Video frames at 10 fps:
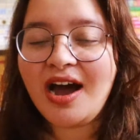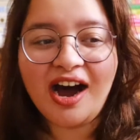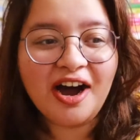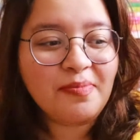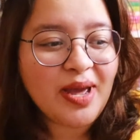
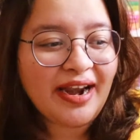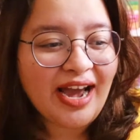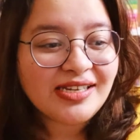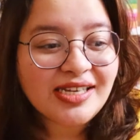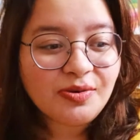And
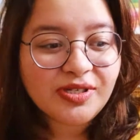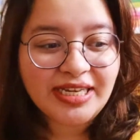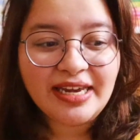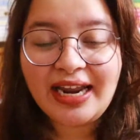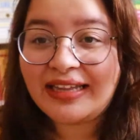as I was
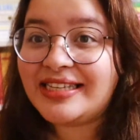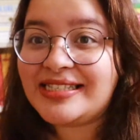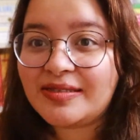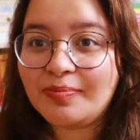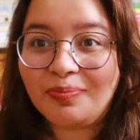saying, like
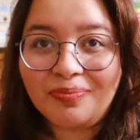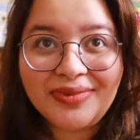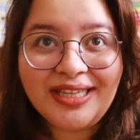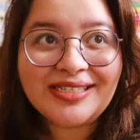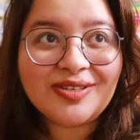
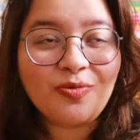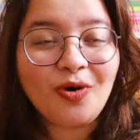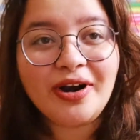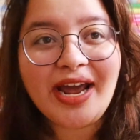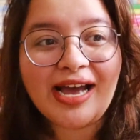this
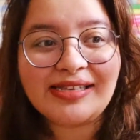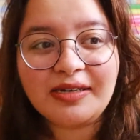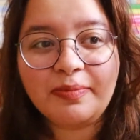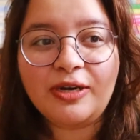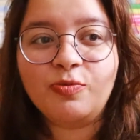award
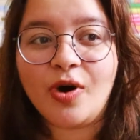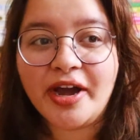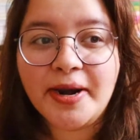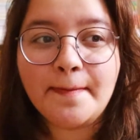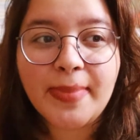hasn't been
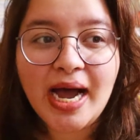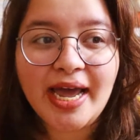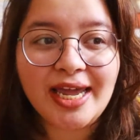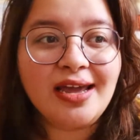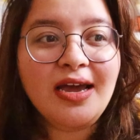won
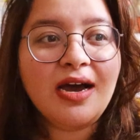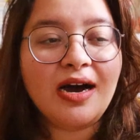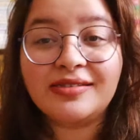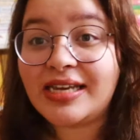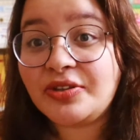by
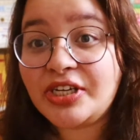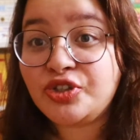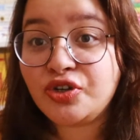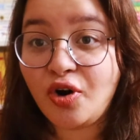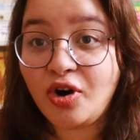a South
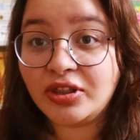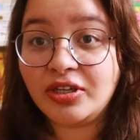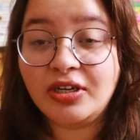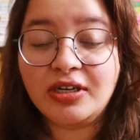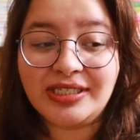Asian
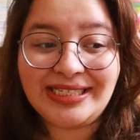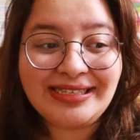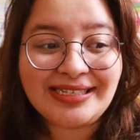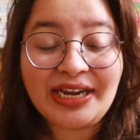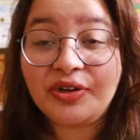author
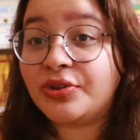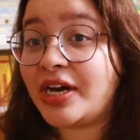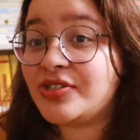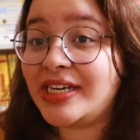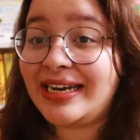since like
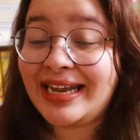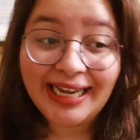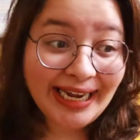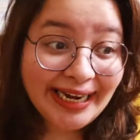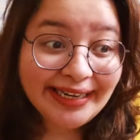
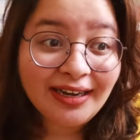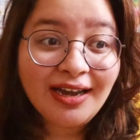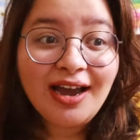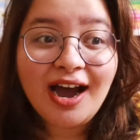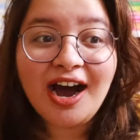2008,
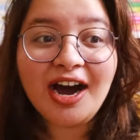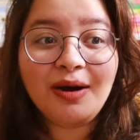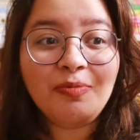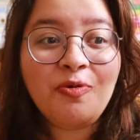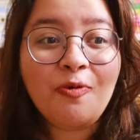
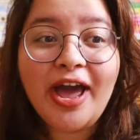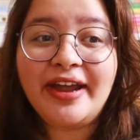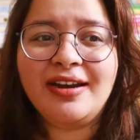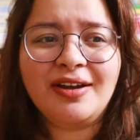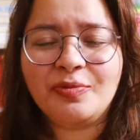
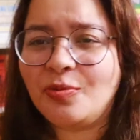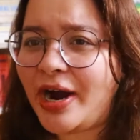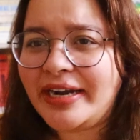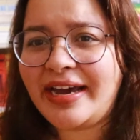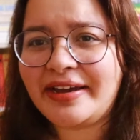when
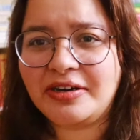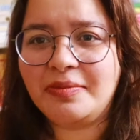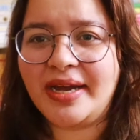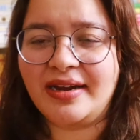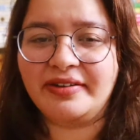White
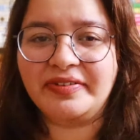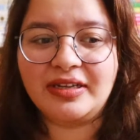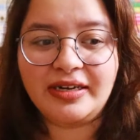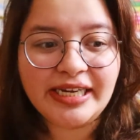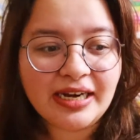Tiger by Arvind
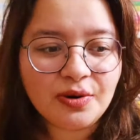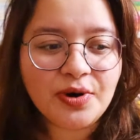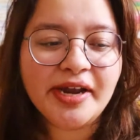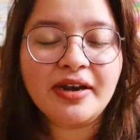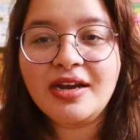Adiga
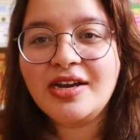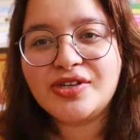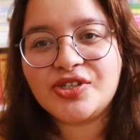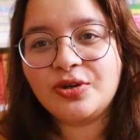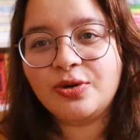won.
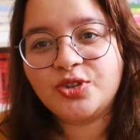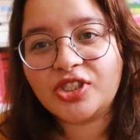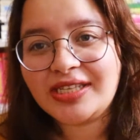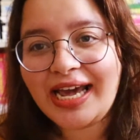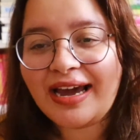So
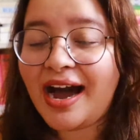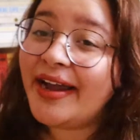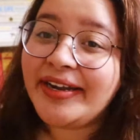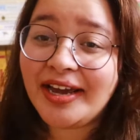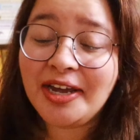just like
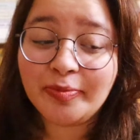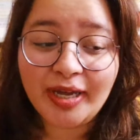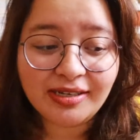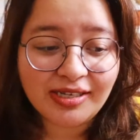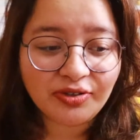high time
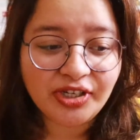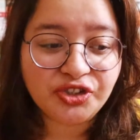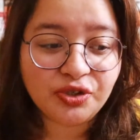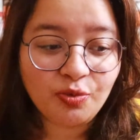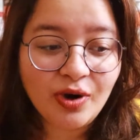that a South
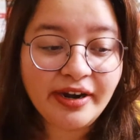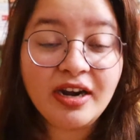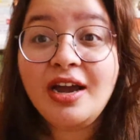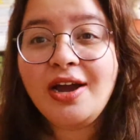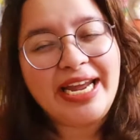Asian
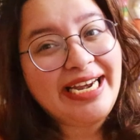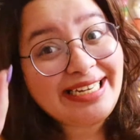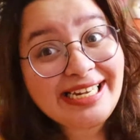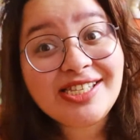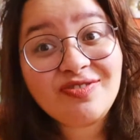won.
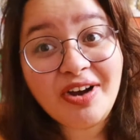It is